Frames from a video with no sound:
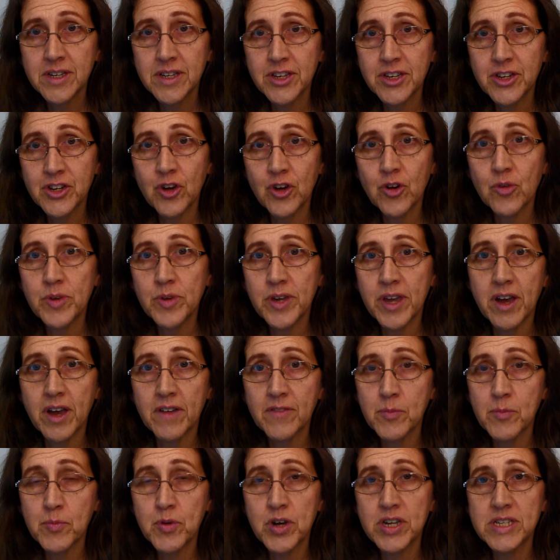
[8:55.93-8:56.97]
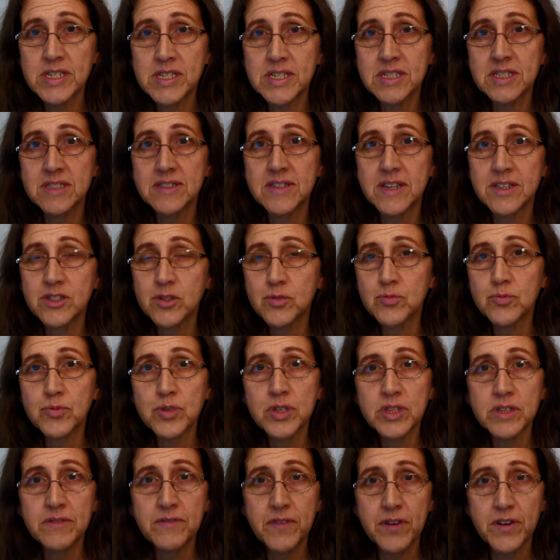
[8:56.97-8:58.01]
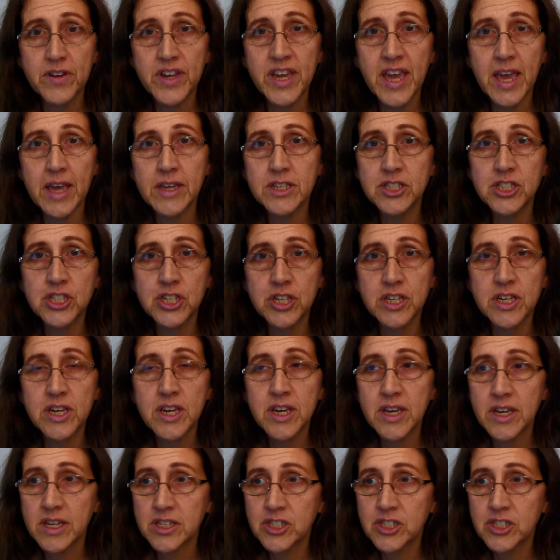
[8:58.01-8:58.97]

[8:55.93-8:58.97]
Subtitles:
You know, we have a president that's really very edgy